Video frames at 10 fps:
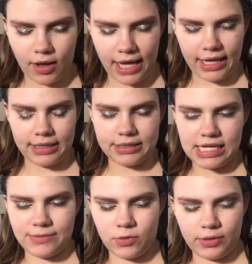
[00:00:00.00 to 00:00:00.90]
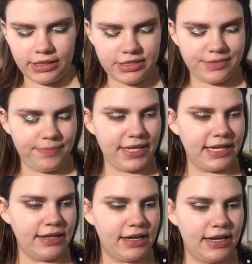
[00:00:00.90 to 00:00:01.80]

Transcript: And I'm going to be